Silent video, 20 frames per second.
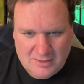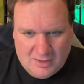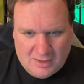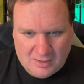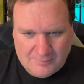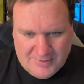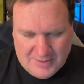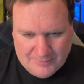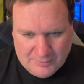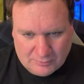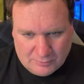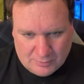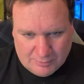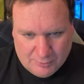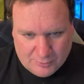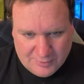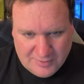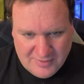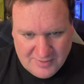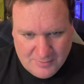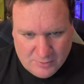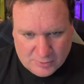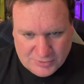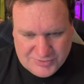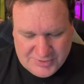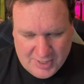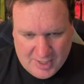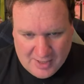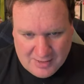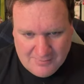Are people reporting them or
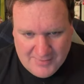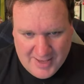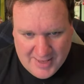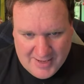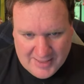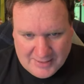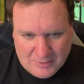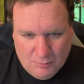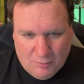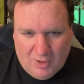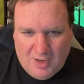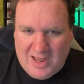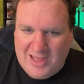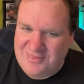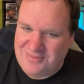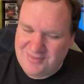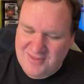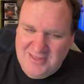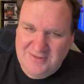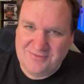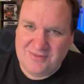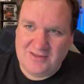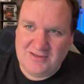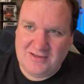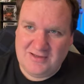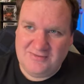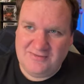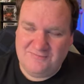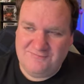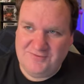is it automatic? Well, I think
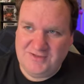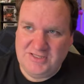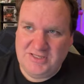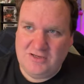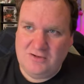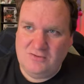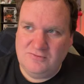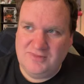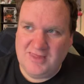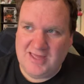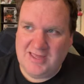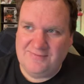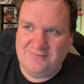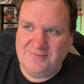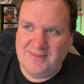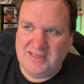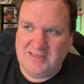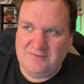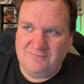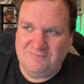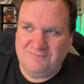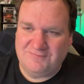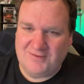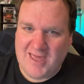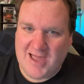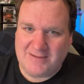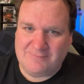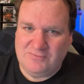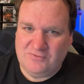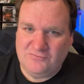the video that they
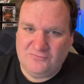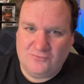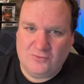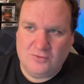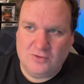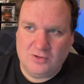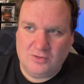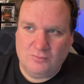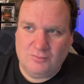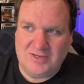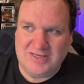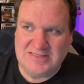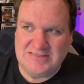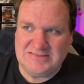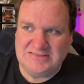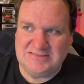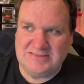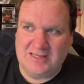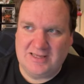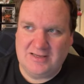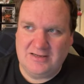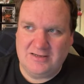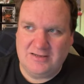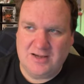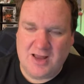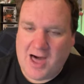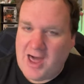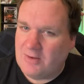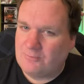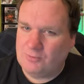flagged me for was
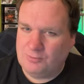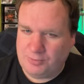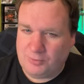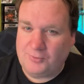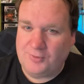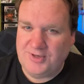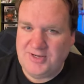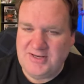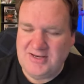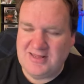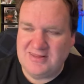not reported.